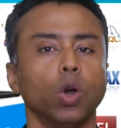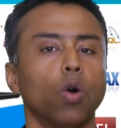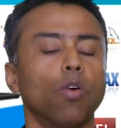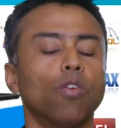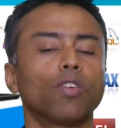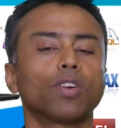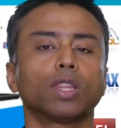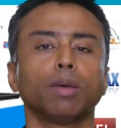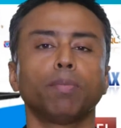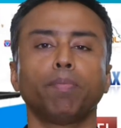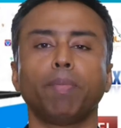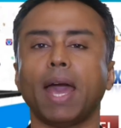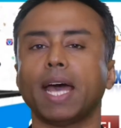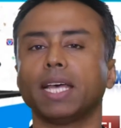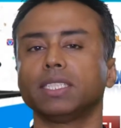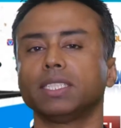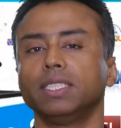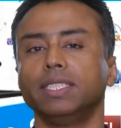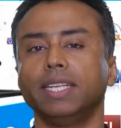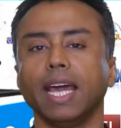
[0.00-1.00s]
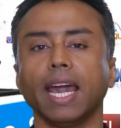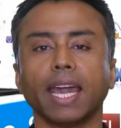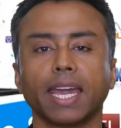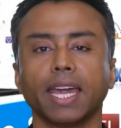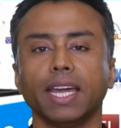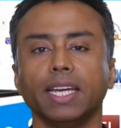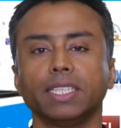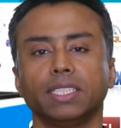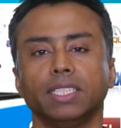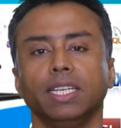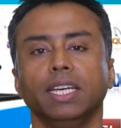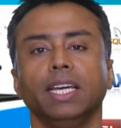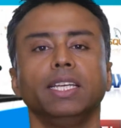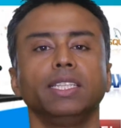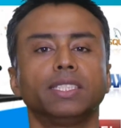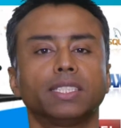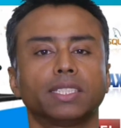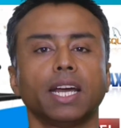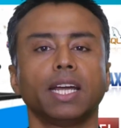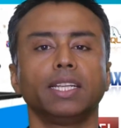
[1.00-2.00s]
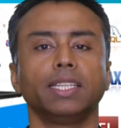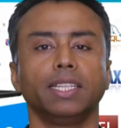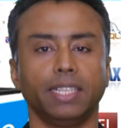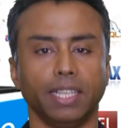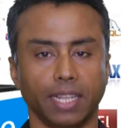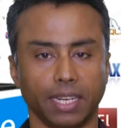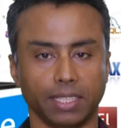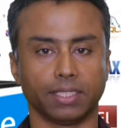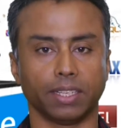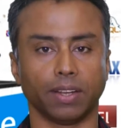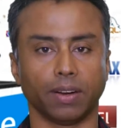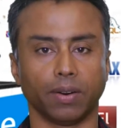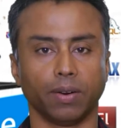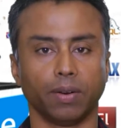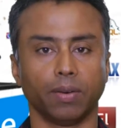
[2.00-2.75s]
over the past decades inside the data center.